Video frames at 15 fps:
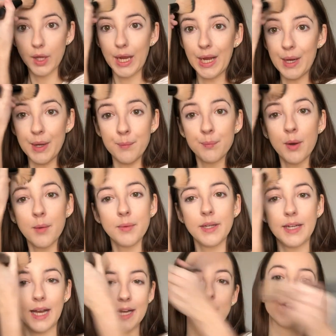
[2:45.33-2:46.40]
And probably
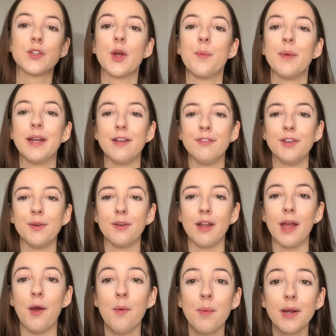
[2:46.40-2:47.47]
like so many of you are
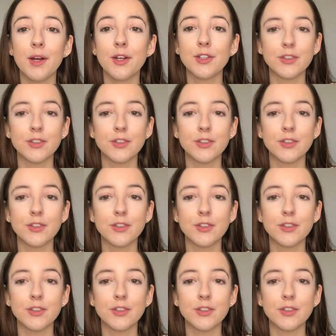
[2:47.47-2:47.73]
like, oh my gosh,